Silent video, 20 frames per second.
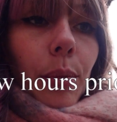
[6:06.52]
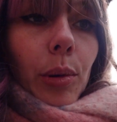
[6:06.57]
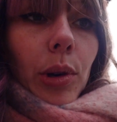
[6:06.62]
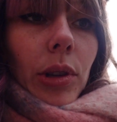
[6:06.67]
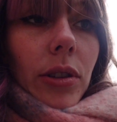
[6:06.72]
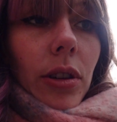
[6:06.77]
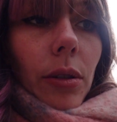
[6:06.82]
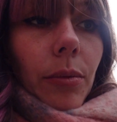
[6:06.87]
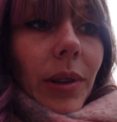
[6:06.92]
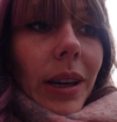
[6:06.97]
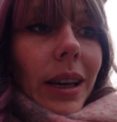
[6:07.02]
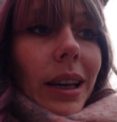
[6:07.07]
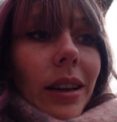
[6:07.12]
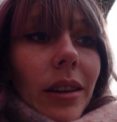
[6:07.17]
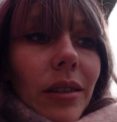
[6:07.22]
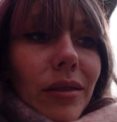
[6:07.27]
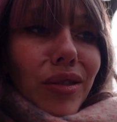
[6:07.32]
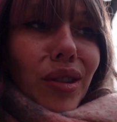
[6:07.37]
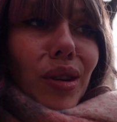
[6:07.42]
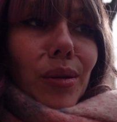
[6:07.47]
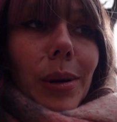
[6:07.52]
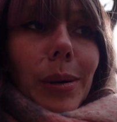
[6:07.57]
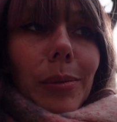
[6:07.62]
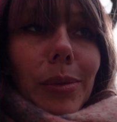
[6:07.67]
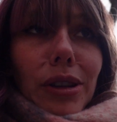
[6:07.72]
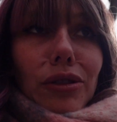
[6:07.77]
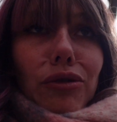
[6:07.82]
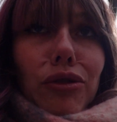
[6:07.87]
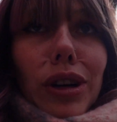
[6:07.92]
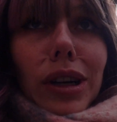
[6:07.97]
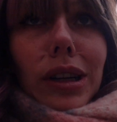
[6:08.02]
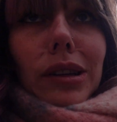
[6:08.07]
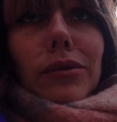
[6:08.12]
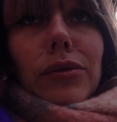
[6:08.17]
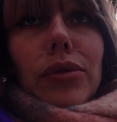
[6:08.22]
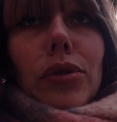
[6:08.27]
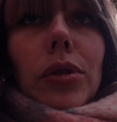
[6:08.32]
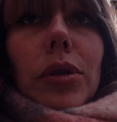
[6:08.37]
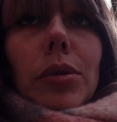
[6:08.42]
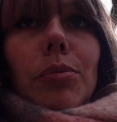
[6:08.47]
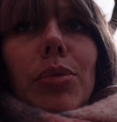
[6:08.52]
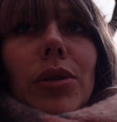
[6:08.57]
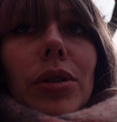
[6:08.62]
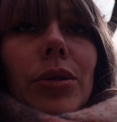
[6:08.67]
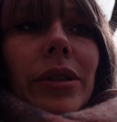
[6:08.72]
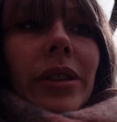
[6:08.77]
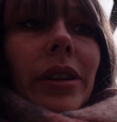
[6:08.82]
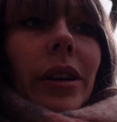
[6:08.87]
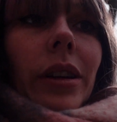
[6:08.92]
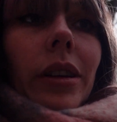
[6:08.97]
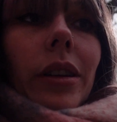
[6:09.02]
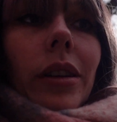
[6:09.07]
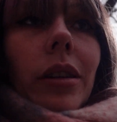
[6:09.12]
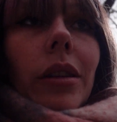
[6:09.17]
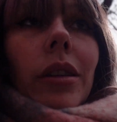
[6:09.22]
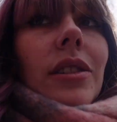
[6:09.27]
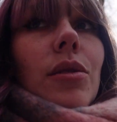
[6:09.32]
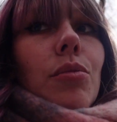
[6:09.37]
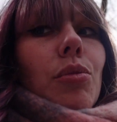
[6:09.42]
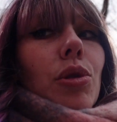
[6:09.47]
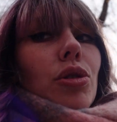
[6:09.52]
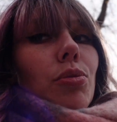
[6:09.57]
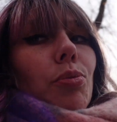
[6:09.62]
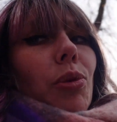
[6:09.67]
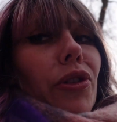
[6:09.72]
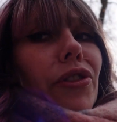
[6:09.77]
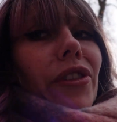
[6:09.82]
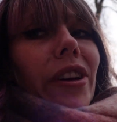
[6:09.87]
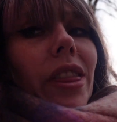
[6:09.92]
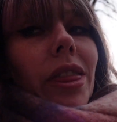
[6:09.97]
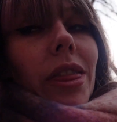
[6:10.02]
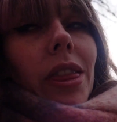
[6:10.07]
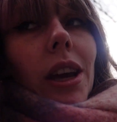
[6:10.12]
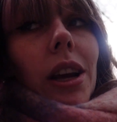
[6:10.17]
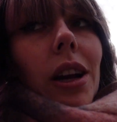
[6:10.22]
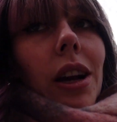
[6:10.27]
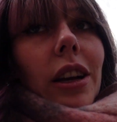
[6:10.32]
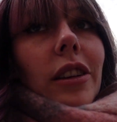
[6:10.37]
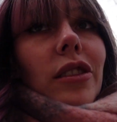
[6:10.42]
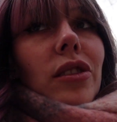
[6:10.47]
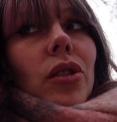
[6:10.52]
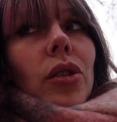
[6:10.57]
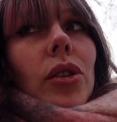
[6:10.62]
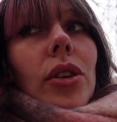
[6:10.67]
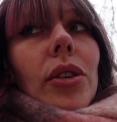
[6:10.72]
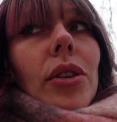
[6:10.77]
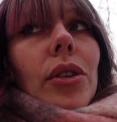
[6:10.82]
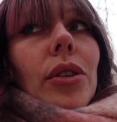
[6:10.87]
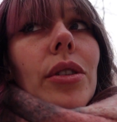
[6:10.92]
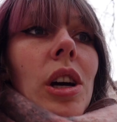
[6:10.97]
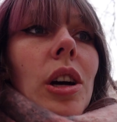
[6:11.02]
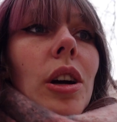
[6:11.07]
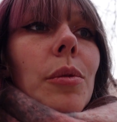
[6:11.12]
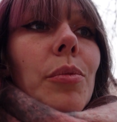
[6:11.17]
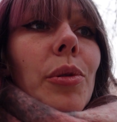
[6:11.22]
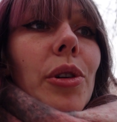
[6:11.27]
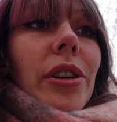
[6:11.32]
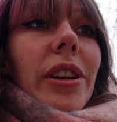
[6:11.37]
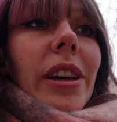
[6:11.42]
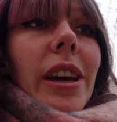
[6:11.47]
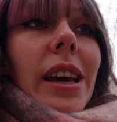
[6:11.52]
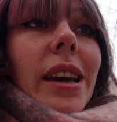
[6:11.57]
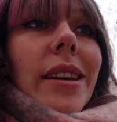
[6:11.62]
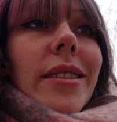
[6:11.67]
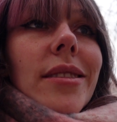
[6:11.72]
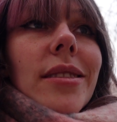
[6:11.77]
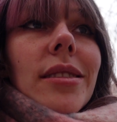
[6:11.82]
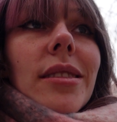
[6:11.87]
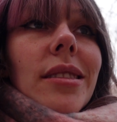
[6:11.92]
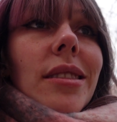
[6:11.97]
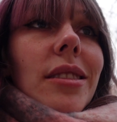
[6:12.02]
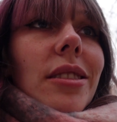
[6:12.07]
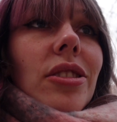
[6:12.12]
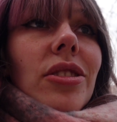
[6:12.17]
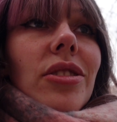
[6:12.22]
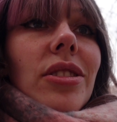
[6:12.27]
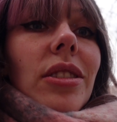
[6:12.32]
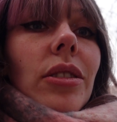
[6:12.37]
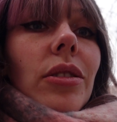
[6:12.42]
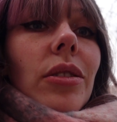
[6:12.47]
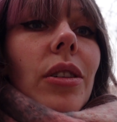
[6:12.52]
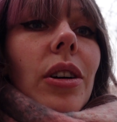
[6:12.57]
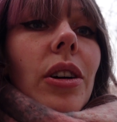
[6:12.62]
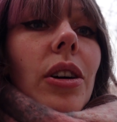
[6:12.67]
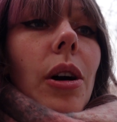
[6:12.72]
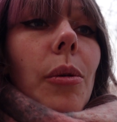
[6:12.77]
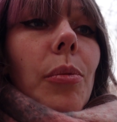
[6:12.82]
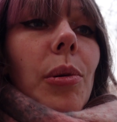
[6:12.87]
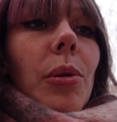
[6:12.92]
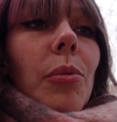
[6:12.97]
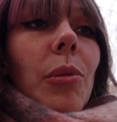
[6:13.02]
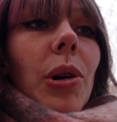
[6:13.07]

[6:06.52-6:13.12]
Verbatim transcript: bought something for my best friend for her birthday. It's the most perfect thing I saw. Her birthday isn't till a couple